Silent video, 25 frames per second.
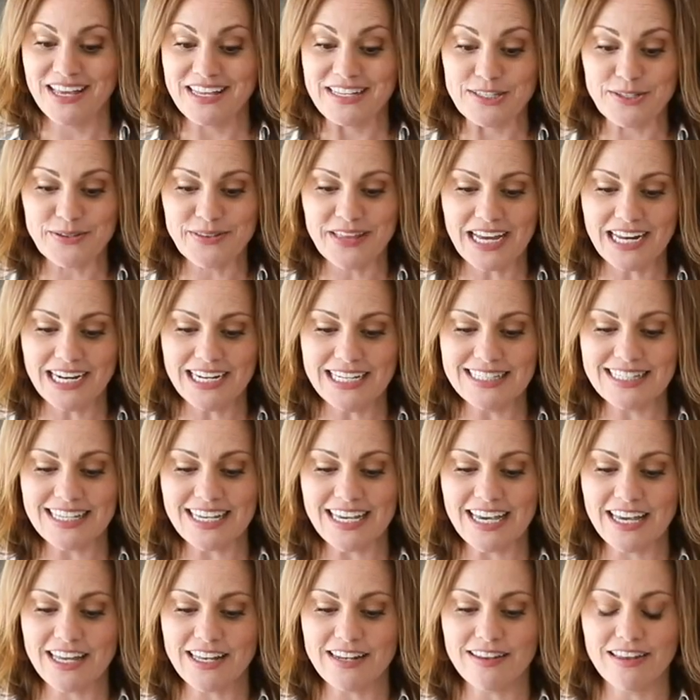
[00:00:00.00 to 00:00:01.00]
So that is
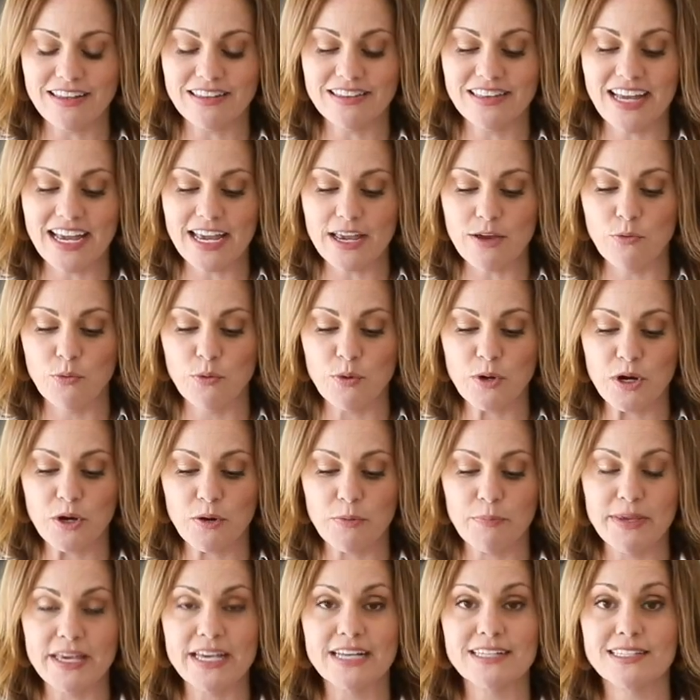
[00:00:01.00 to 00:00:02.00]
it. The light
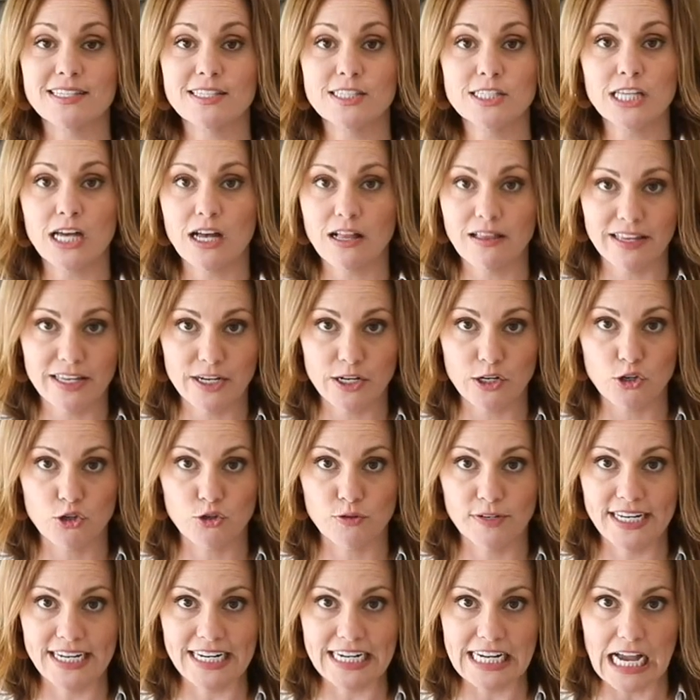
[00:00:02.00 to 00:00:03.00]
will be a solid
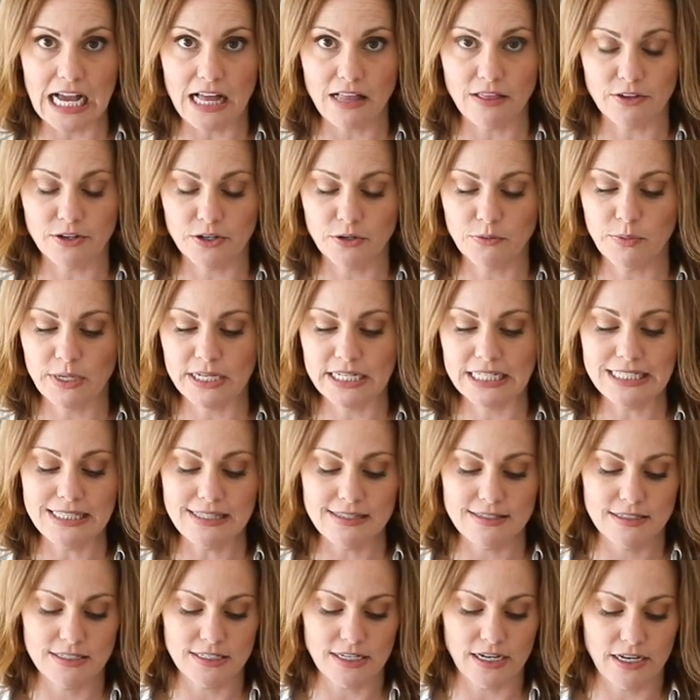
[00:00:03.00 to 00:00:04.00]
green color when
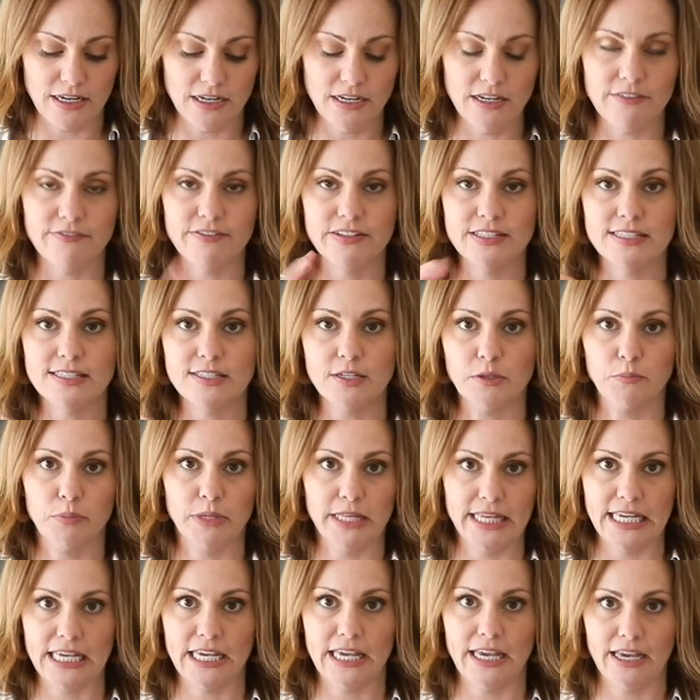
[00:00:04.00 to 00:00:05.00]
it's done. If it's still
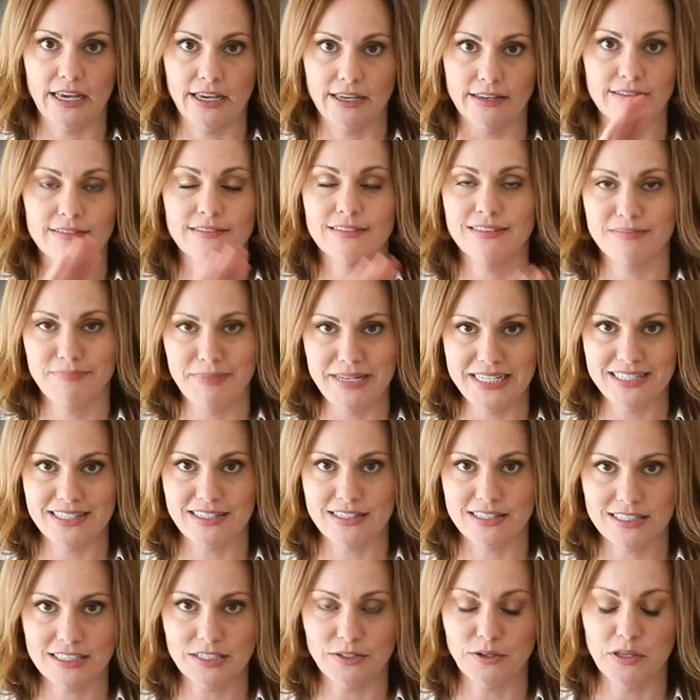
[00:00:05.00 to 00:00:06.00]
blinking, it means
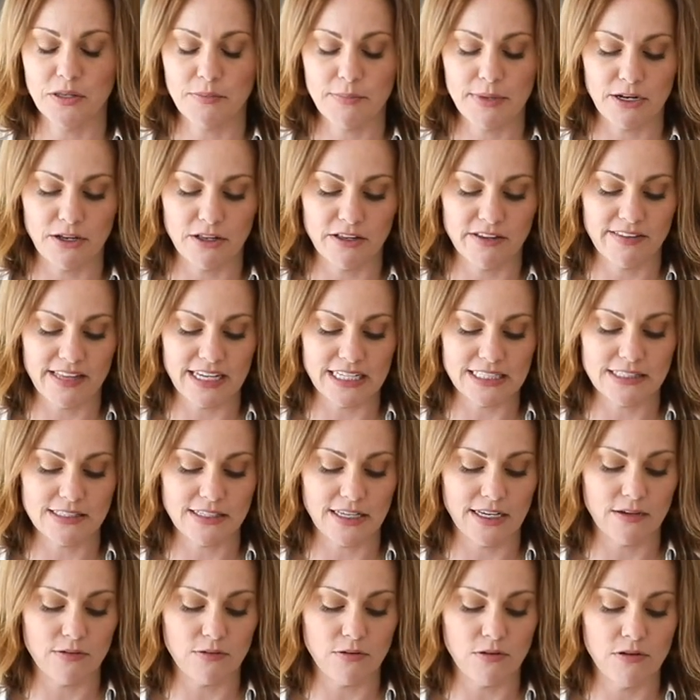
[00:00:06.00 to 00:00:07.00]
it's still in the middle of that
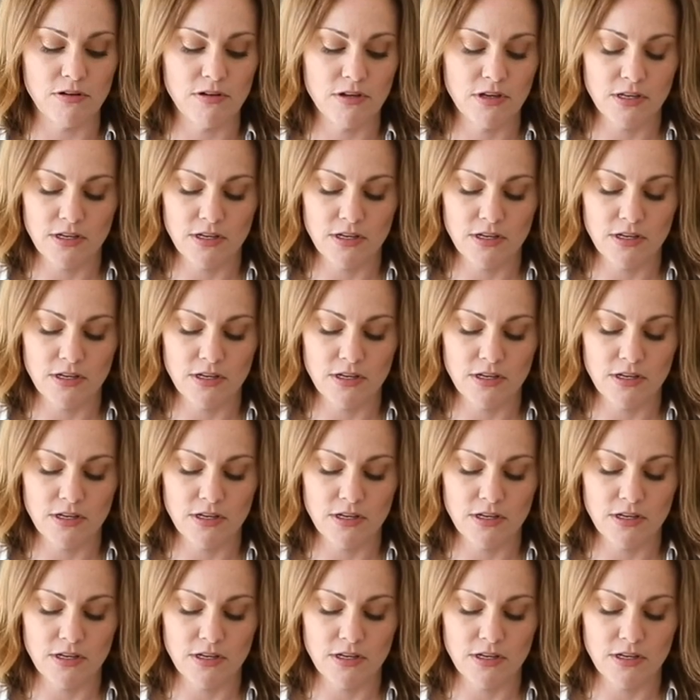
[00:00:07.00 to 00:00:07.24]
cycle.